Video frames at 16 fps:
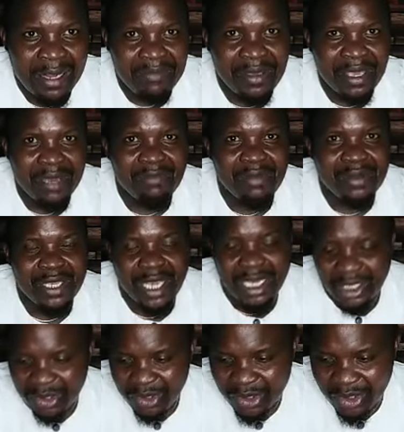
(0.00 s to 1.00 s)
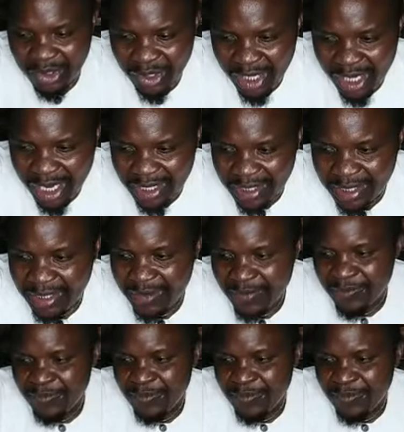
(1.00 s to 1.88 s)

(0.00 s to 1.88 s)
be able just to join us.